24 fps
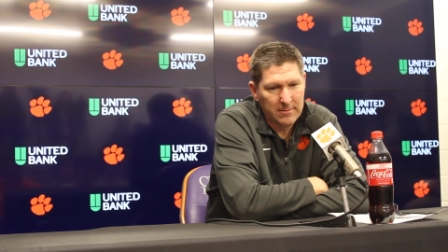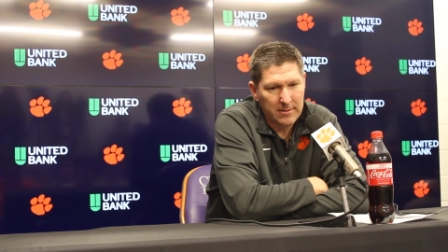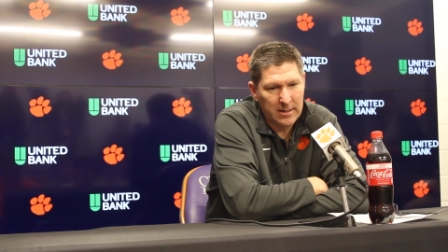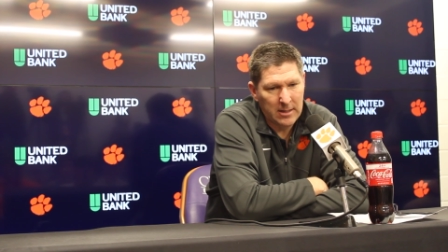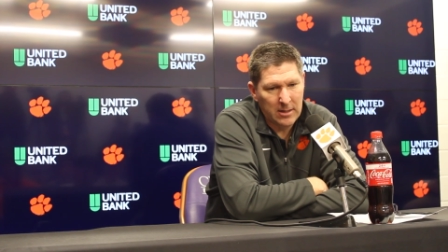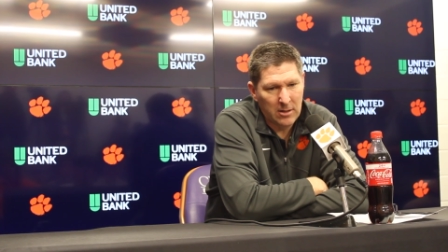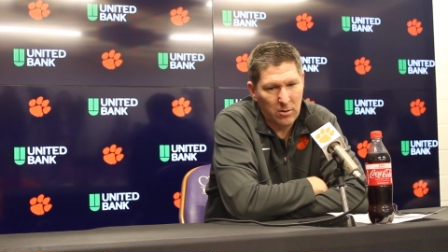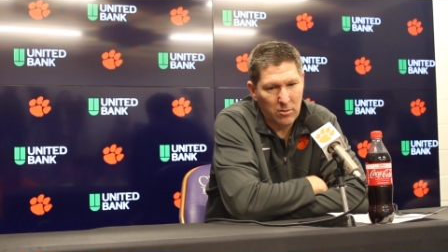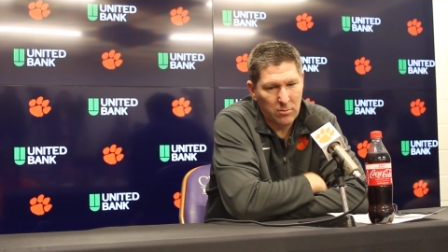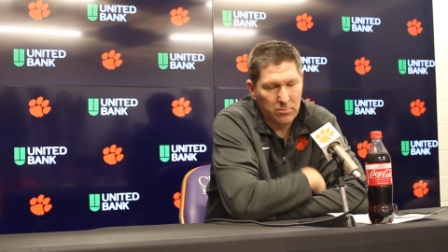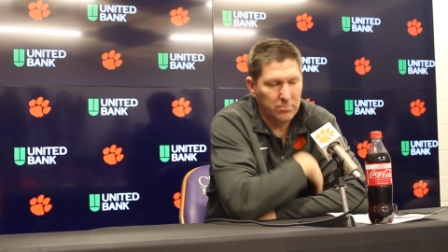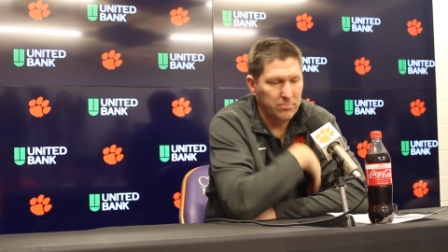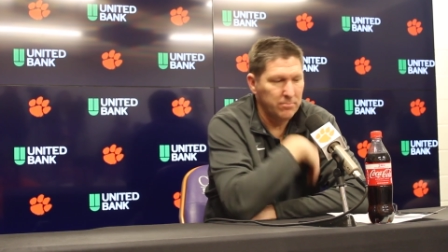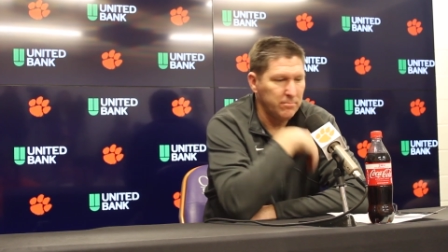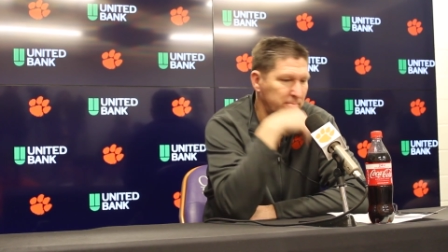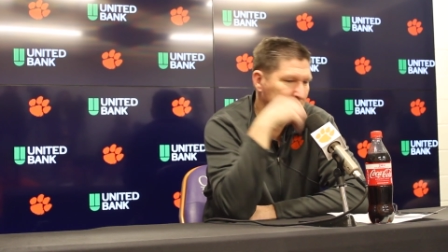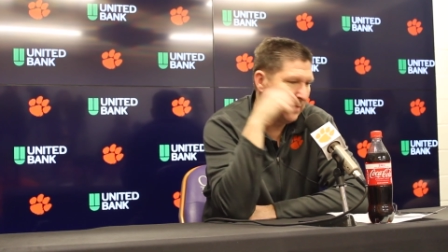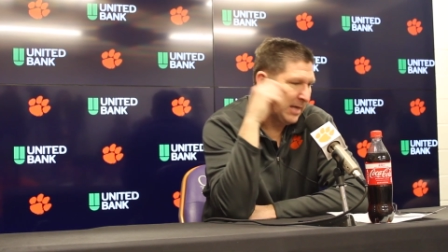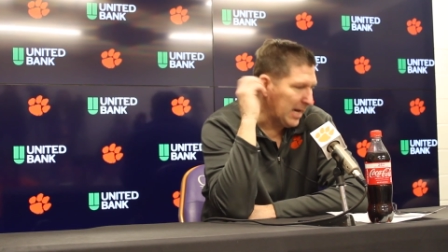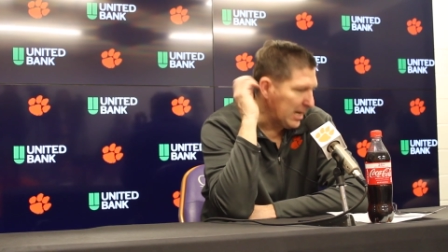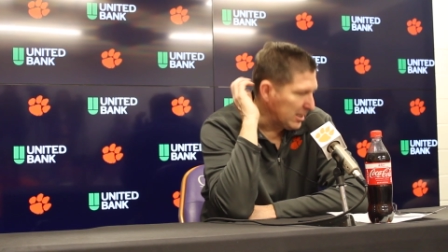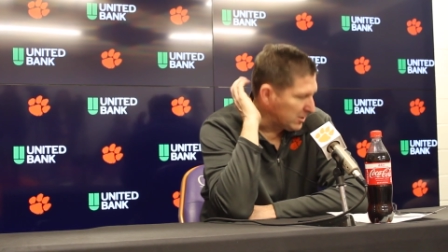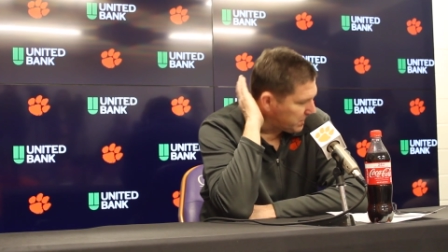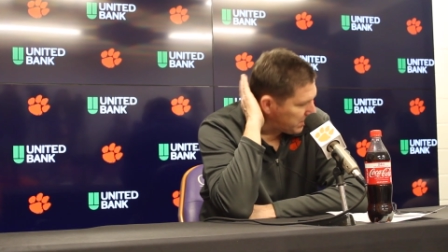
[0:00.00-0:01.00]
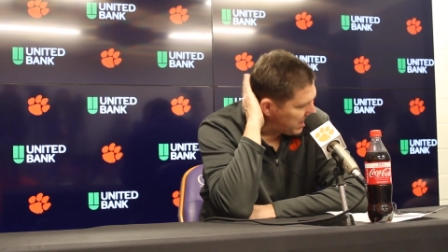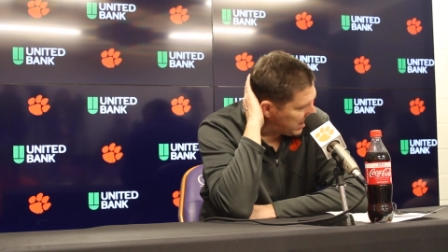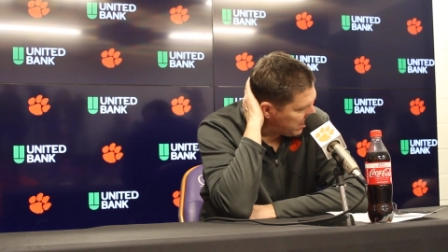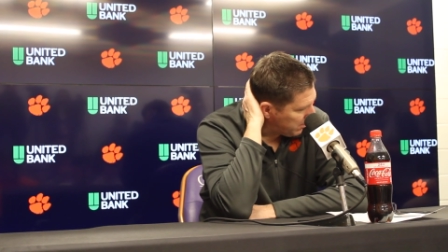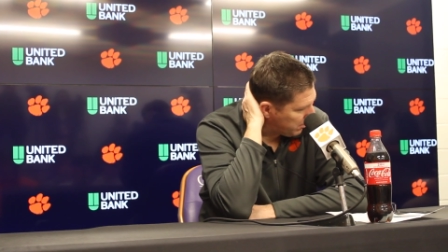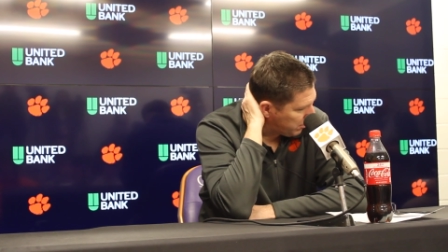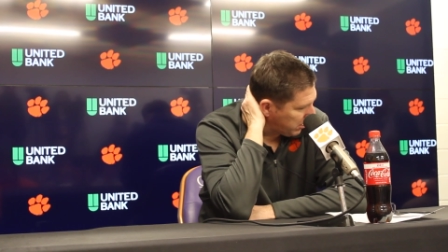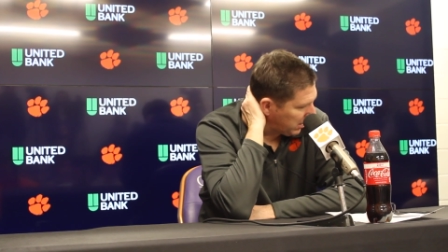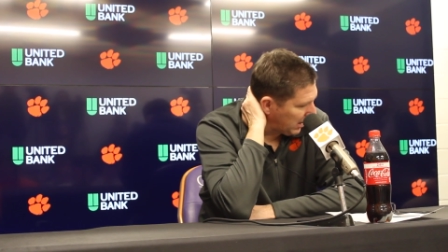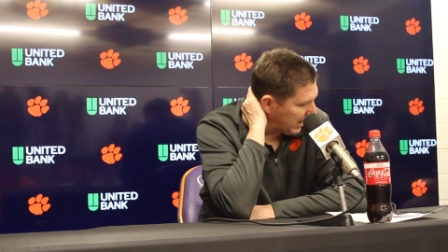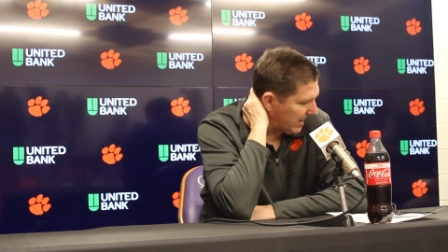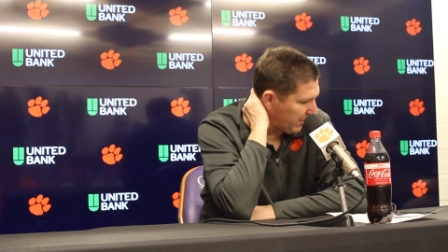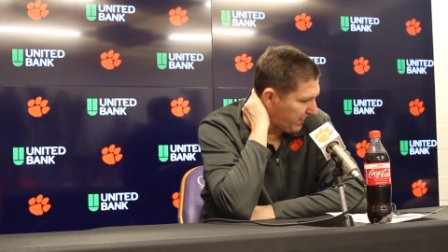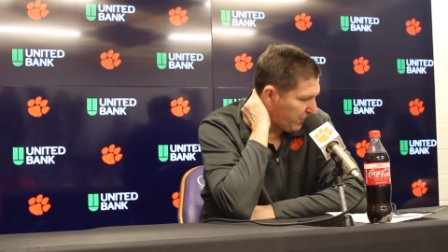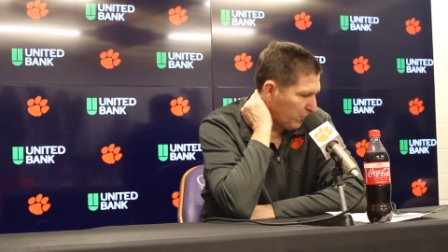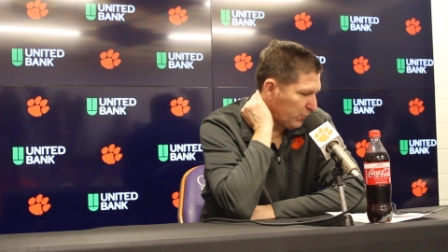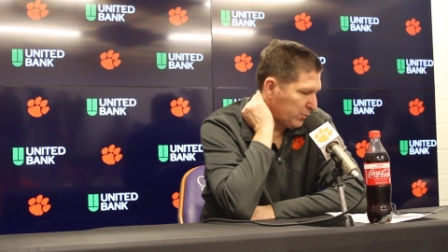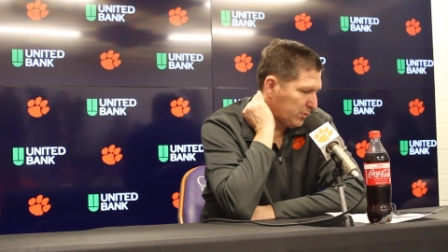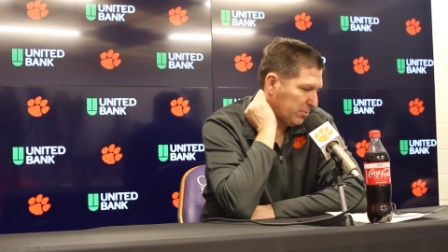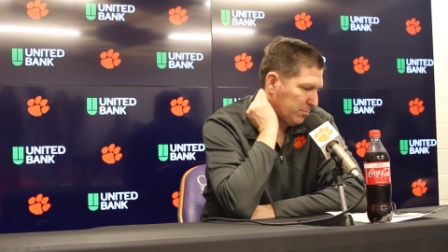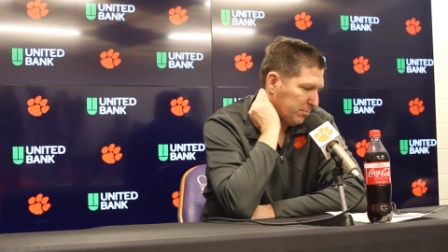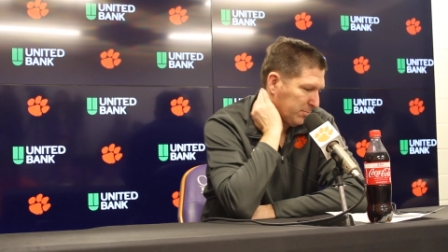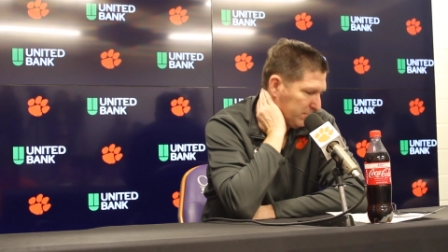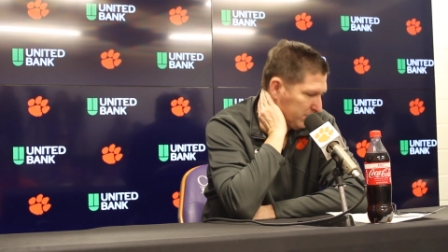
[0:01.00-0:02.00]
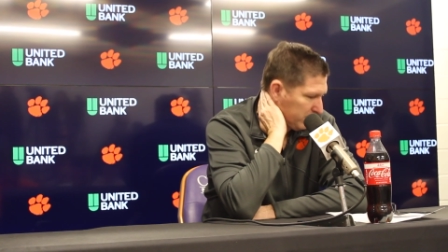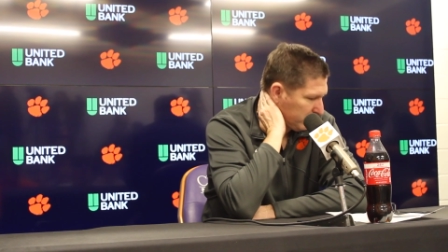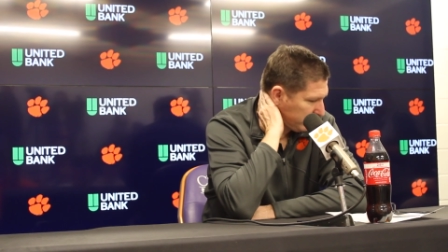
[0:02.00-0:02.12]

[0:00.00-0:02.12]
you know guys being playing through some